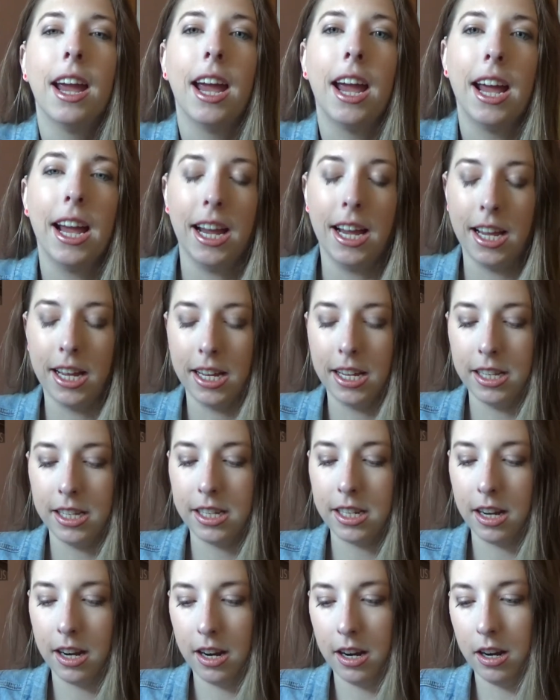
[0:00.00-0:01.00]

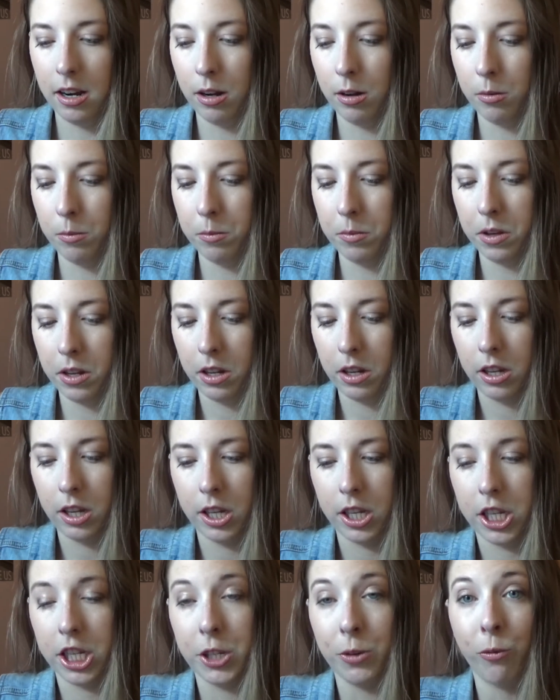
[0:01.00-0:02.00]
And
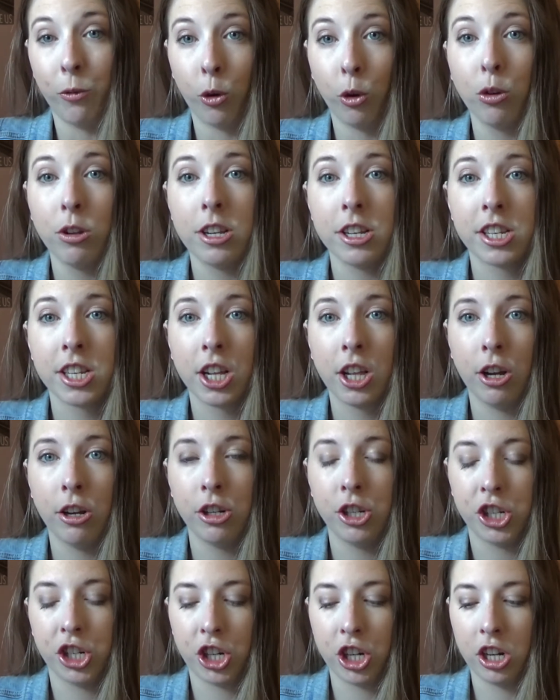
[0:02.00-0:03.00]
full
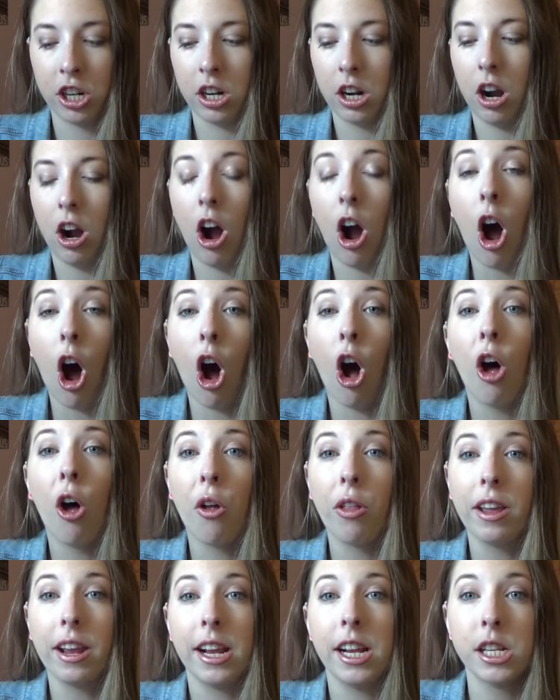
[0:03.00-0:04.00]
disclosure, all
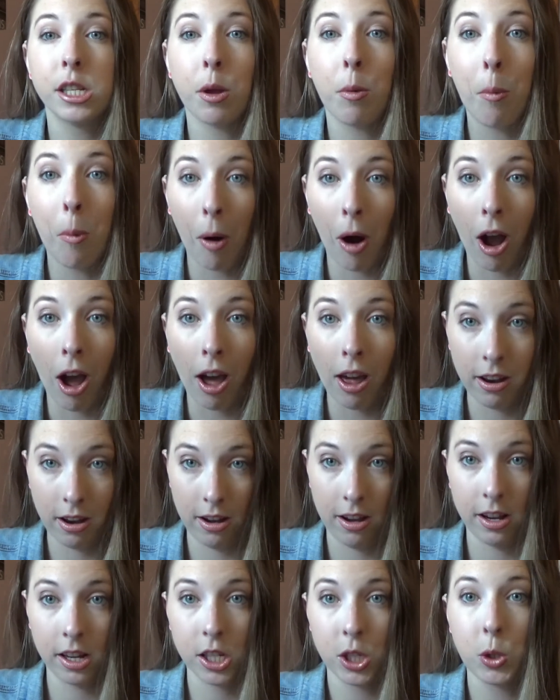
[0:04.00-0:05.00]
these
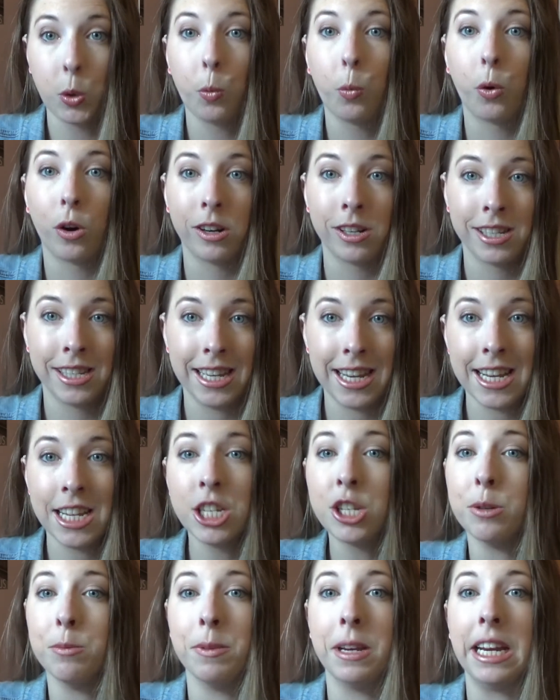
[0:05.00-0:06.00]
products were sent
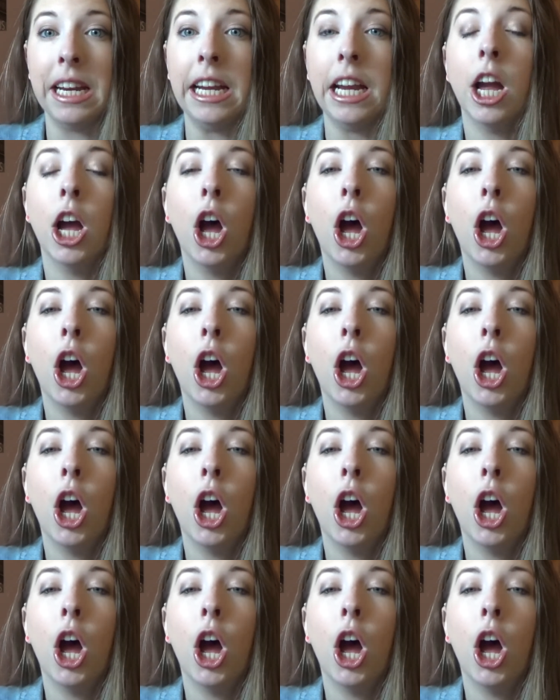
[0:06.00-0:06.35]
to me